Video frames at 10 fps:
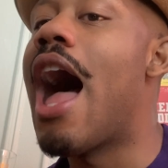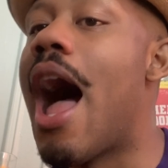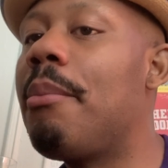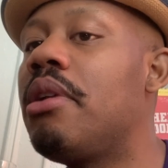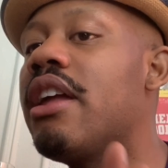
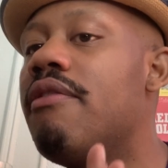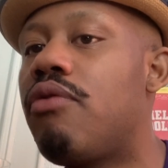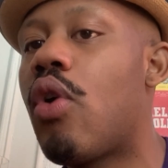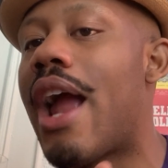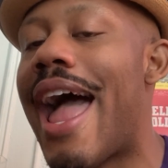I'm looking
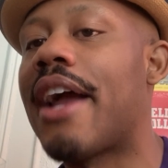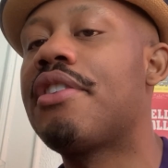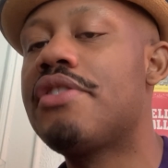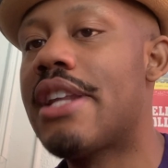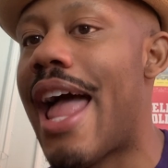for
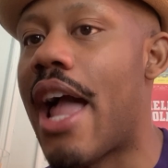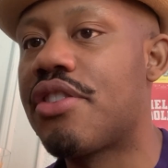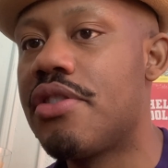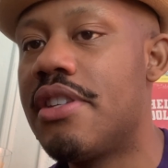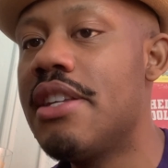actors and
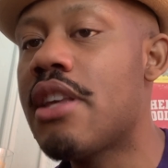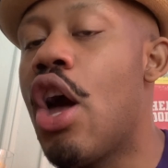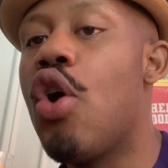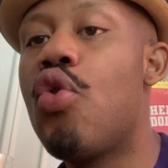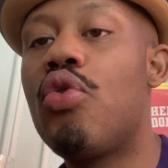actresses
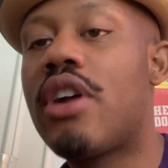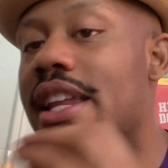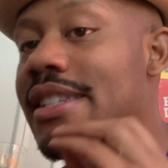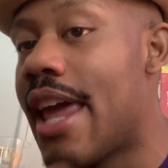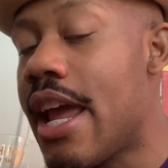who
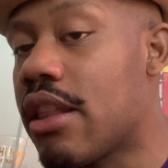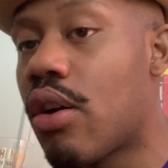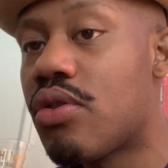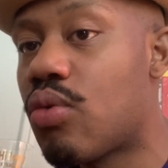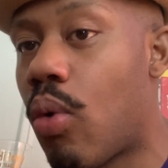can take
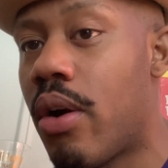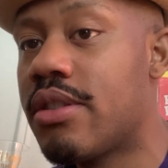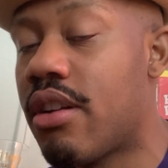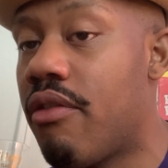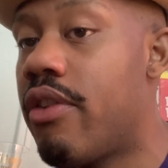those
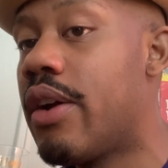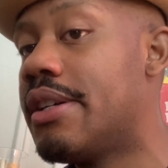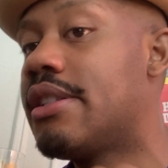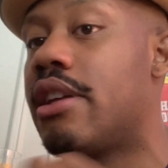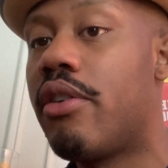words that are very
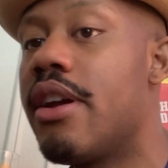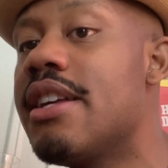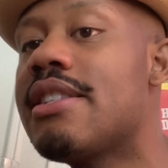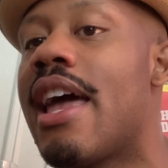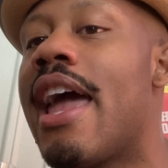
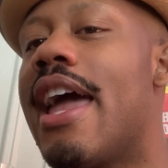serious